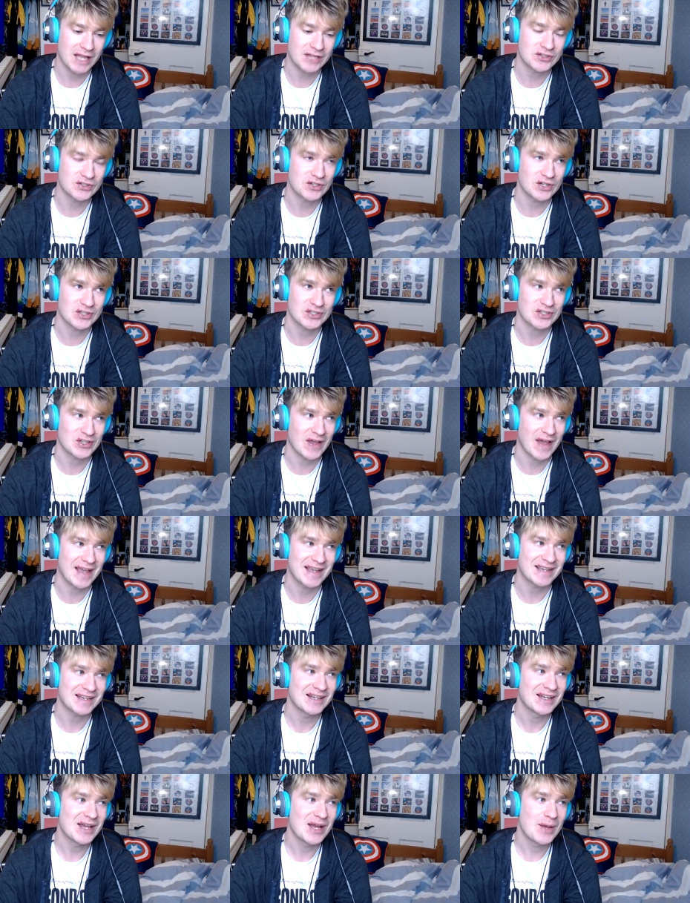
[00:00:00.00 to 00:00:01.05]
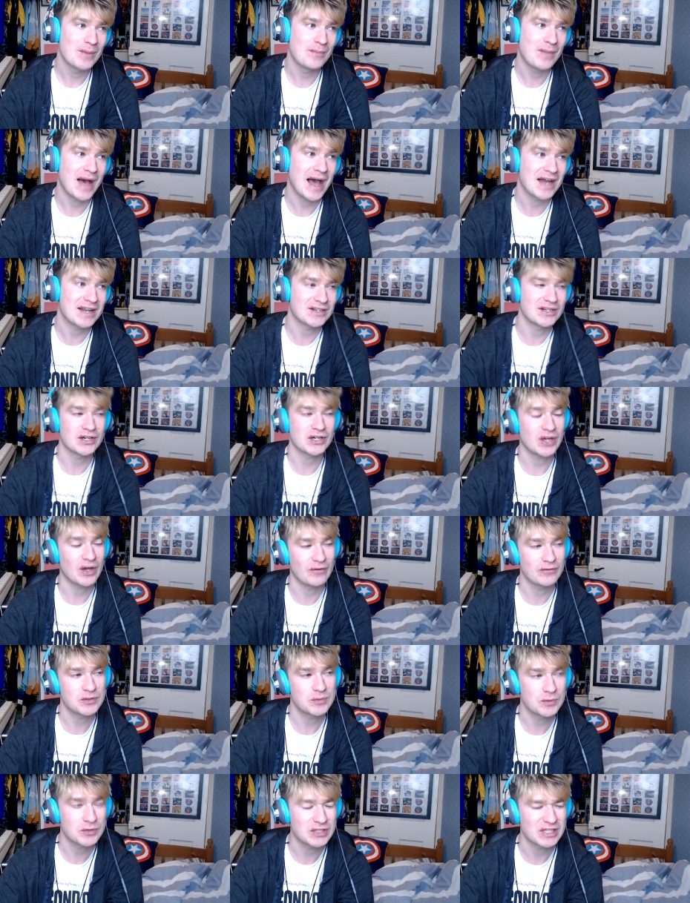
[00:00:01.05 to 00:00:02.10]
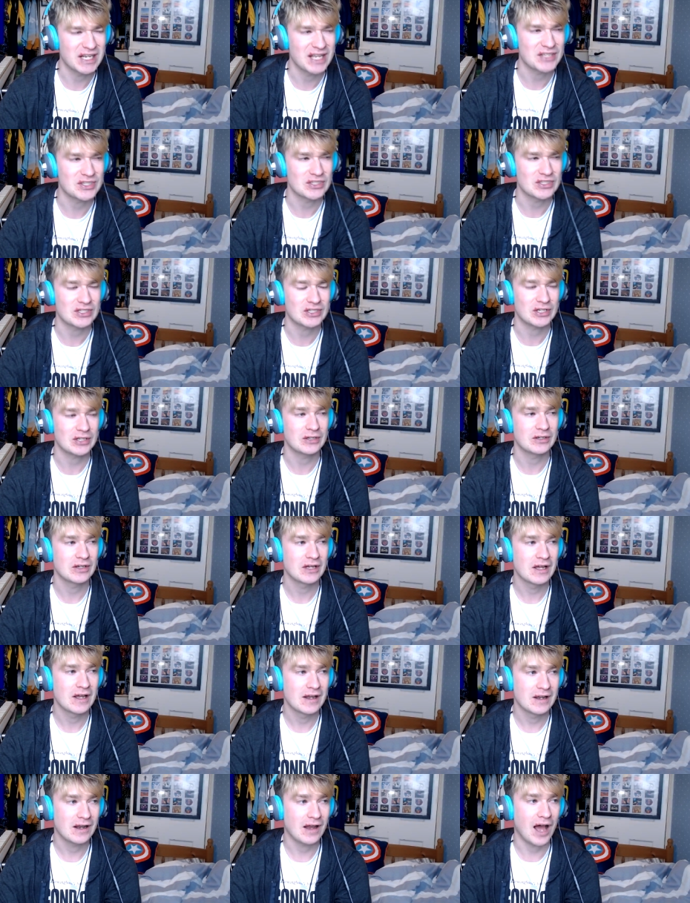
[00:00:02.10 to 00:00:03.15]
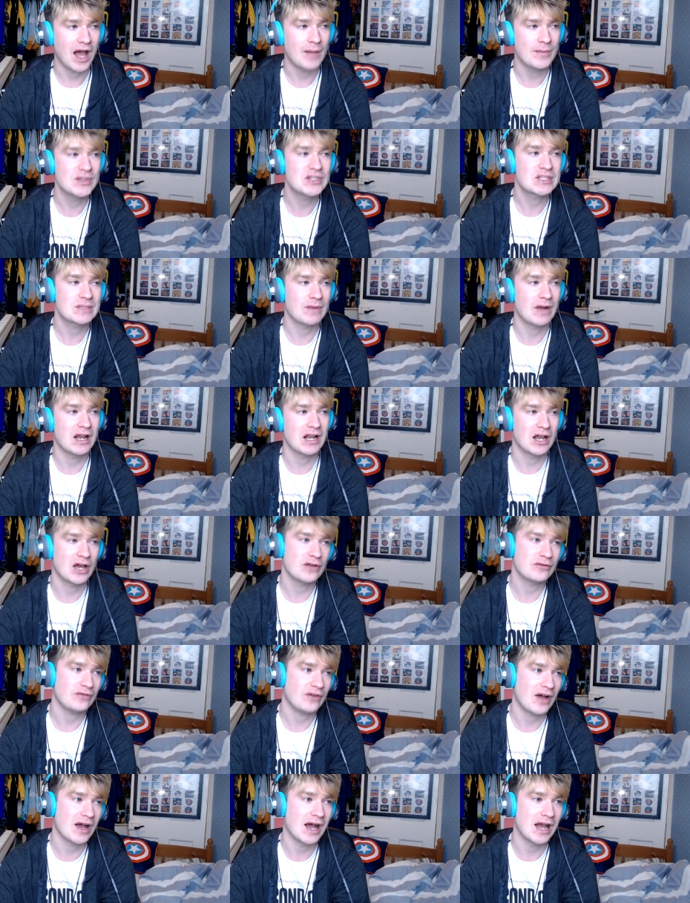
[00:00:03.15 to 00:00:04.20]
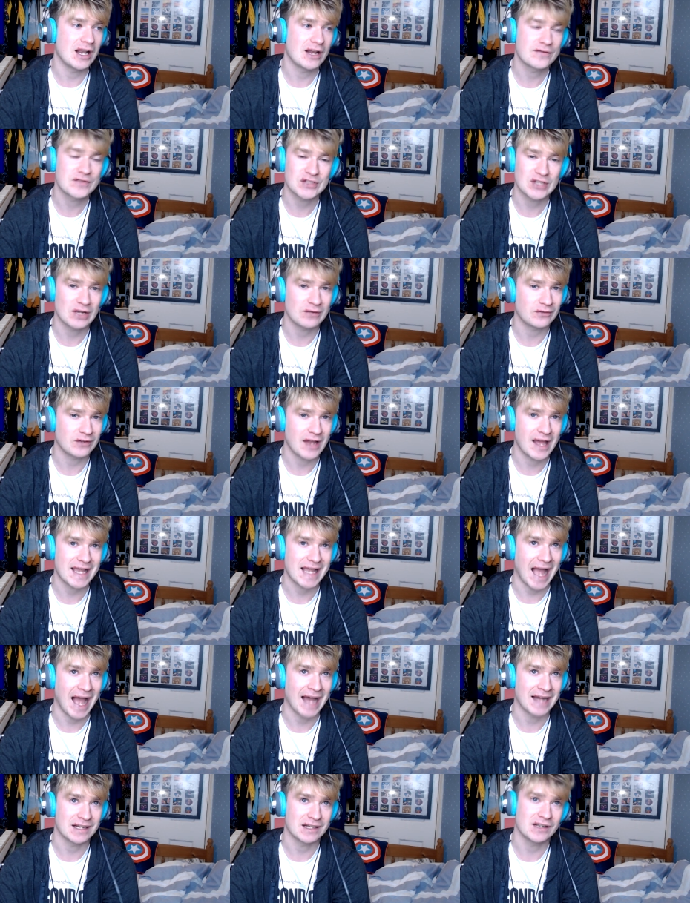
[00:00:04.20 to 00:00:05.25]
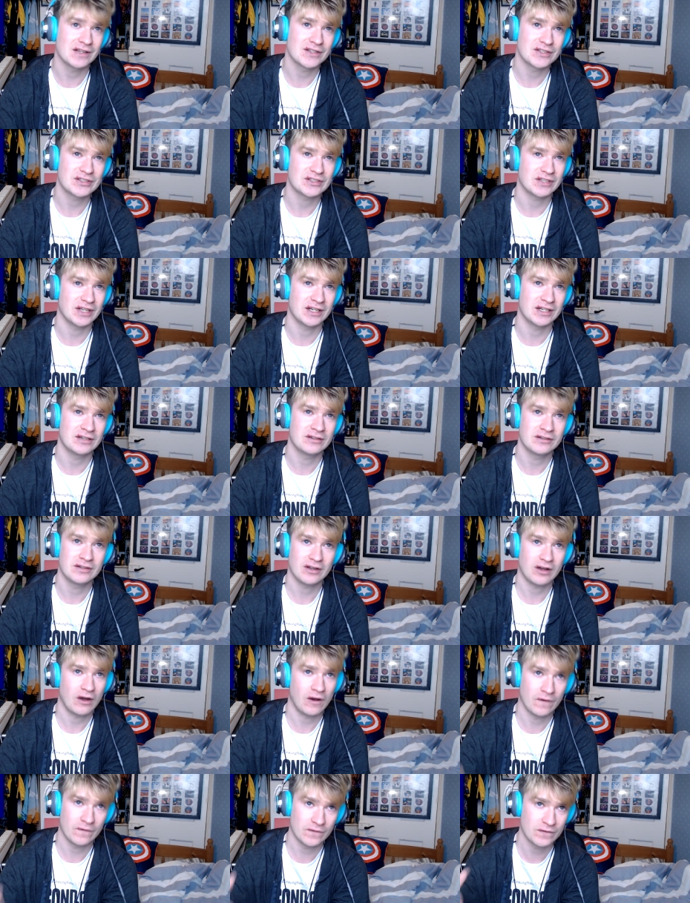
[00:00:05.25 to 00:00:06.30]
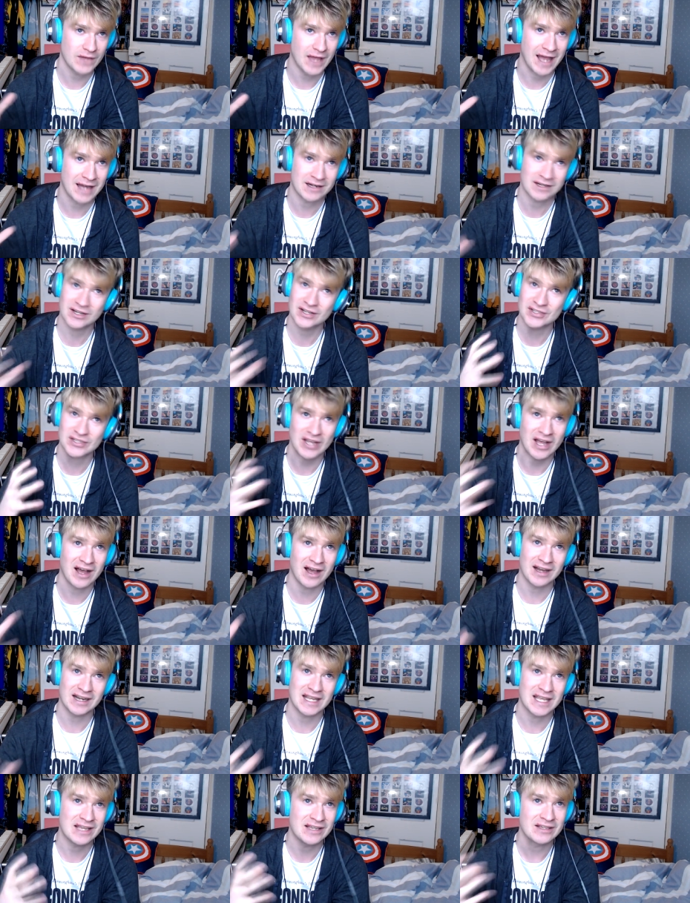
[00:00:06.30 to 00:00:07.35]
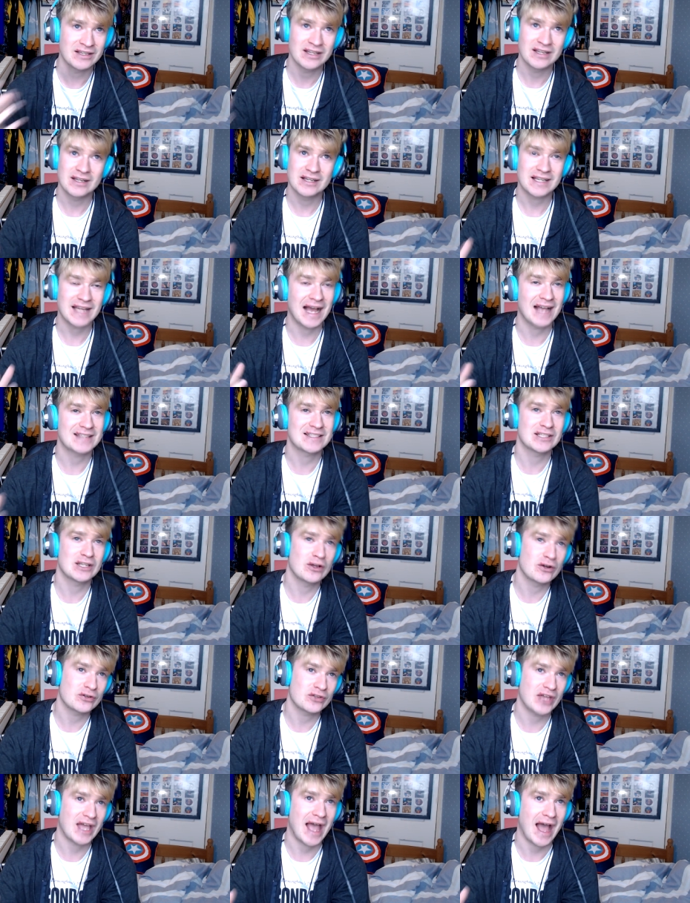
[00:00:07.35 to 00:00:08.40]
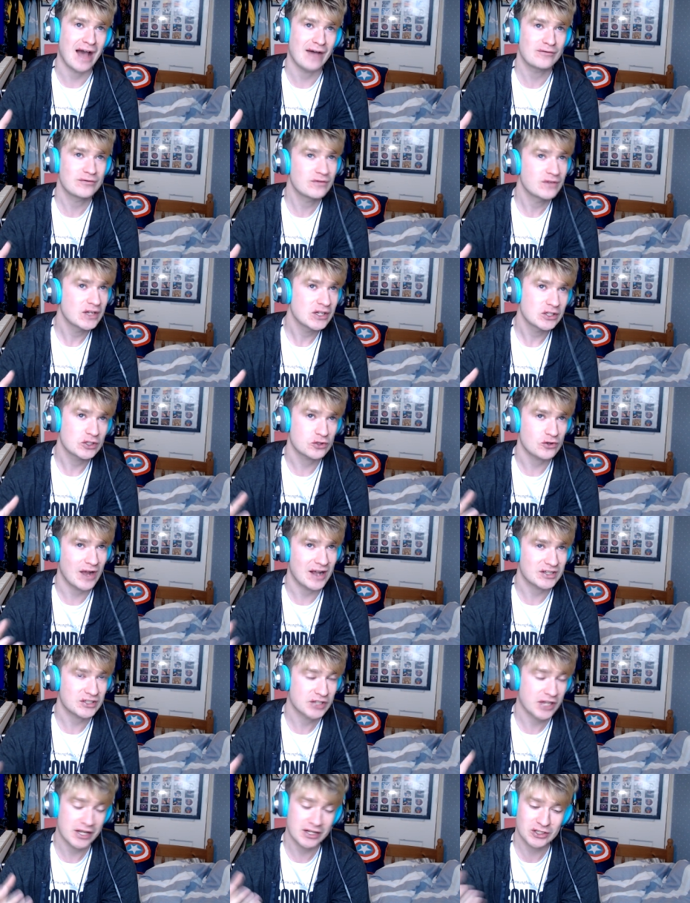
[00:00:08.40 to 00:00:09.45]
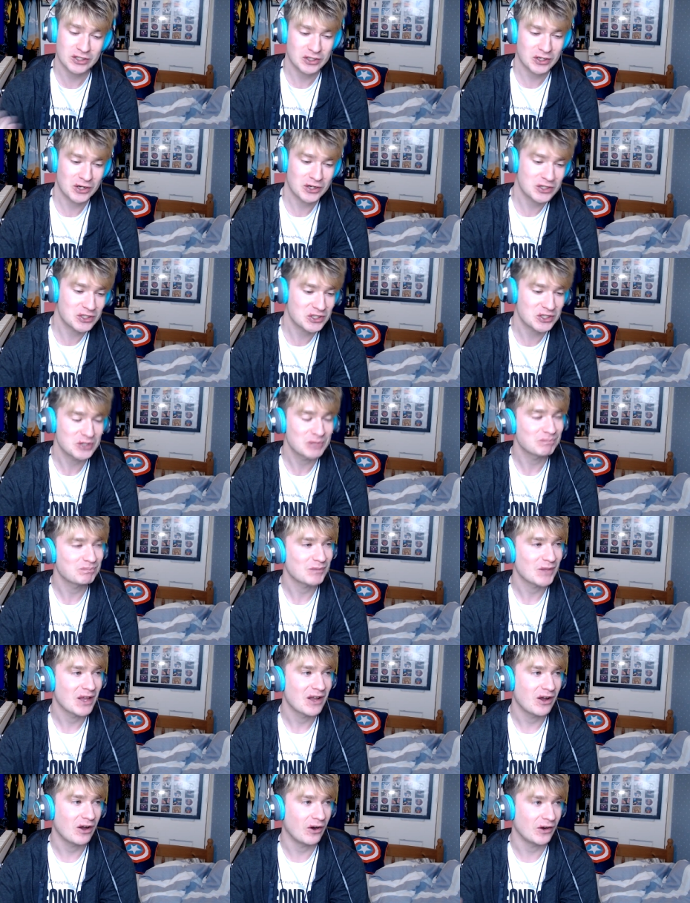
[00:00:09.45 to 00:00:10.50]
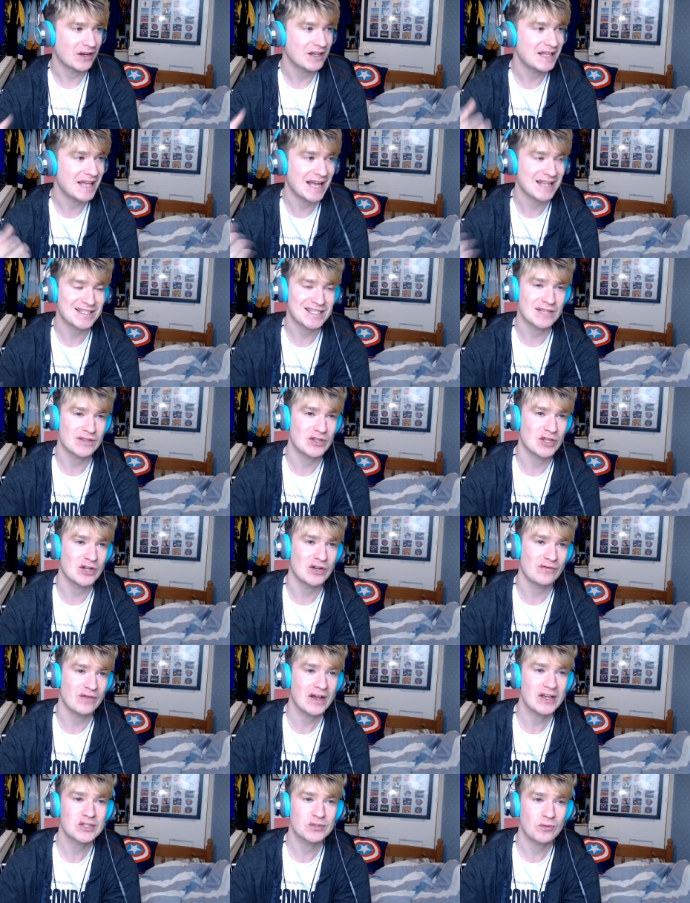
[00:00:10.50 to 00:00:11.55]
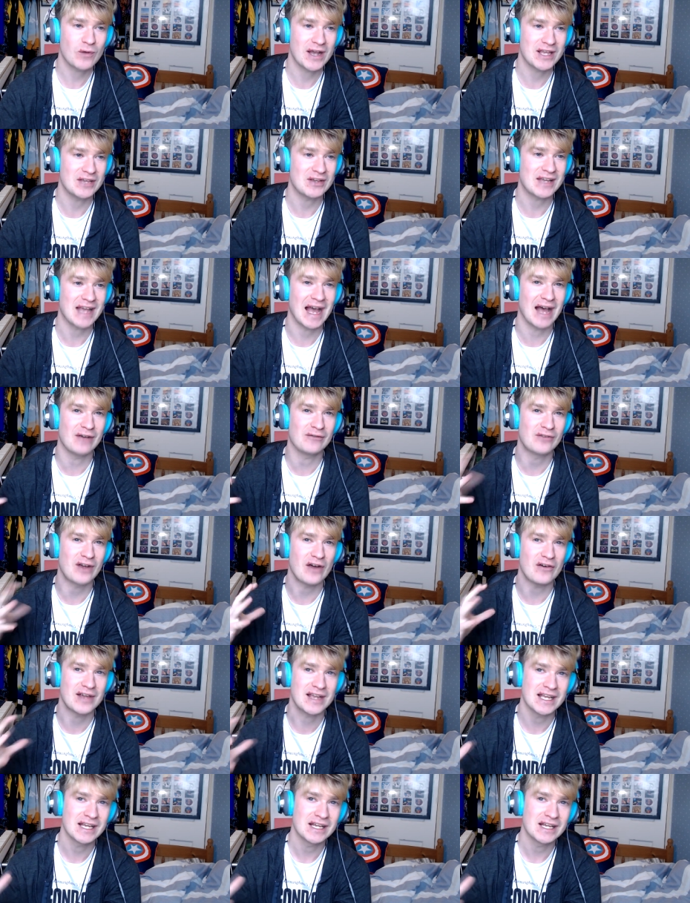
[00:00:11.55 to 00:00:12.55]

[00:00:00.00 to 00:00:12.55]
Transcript: just like bad and uncomfortable to listen to. I'm into my lo-fi. I love stuff like Antlers, and on Antlers' early catalogue they have tracks like Shush on In the Attic of the Universe, where you get a very